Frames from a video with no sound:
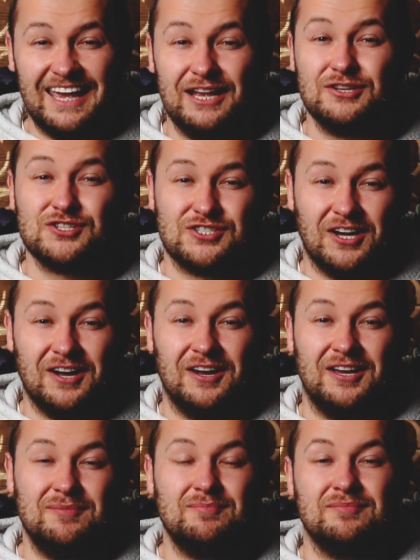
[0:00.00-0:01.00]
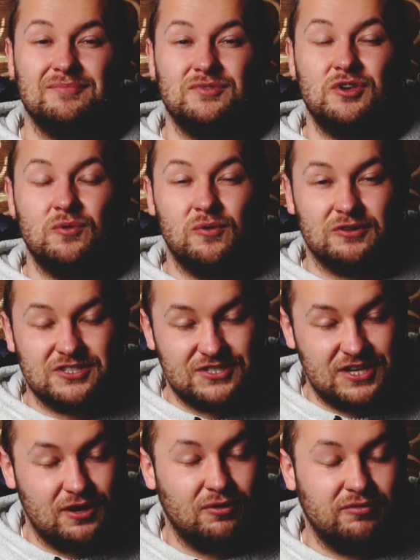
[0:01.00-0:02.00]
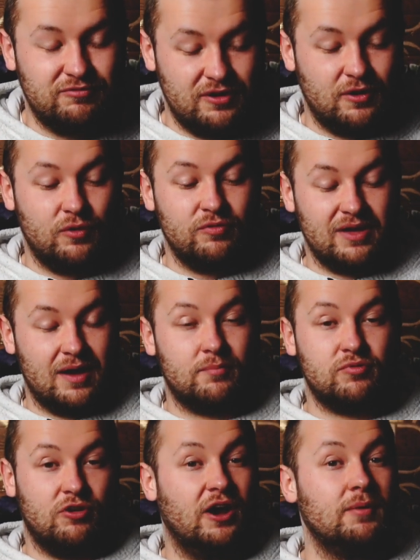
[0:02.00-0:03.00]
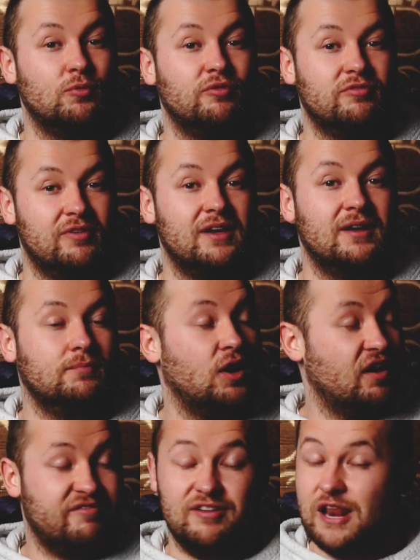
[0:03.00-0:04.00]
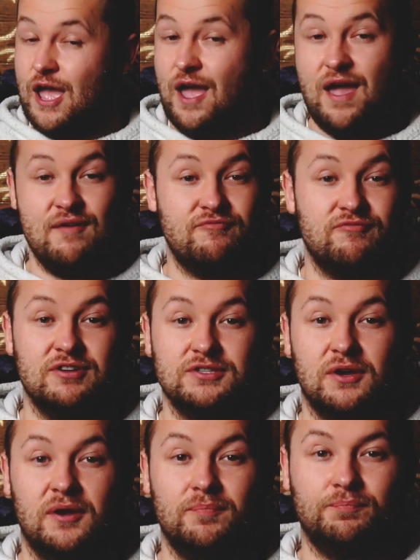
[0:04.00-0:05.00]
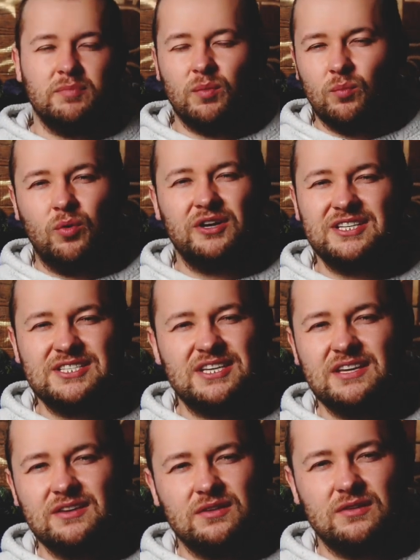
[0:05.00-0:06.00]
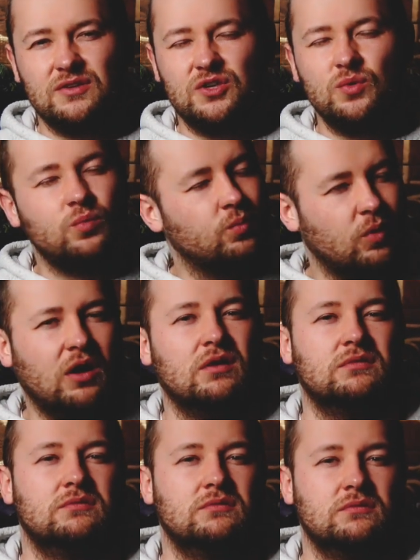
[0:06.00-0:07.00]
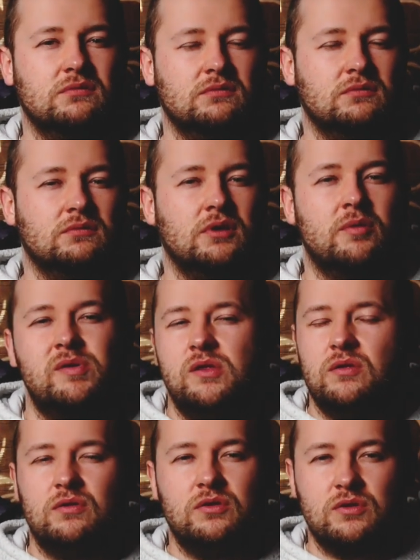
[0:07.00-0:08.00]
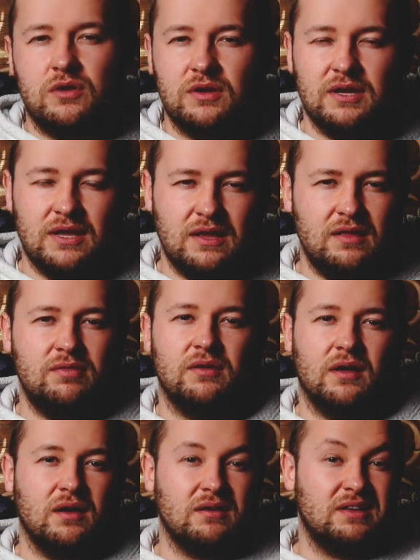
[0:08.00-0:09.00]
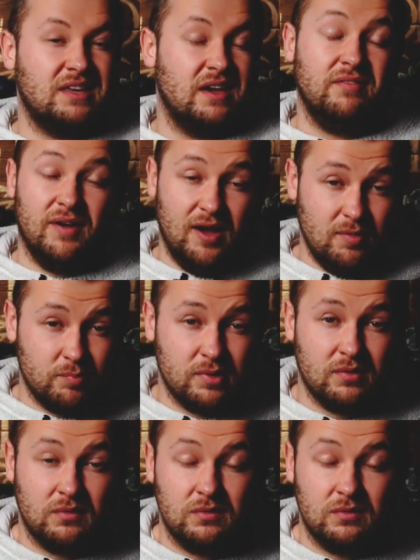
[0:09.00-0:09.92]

each time you will still feel that primal fear. I feel it every time. But what is it you want? I mean, you can either give up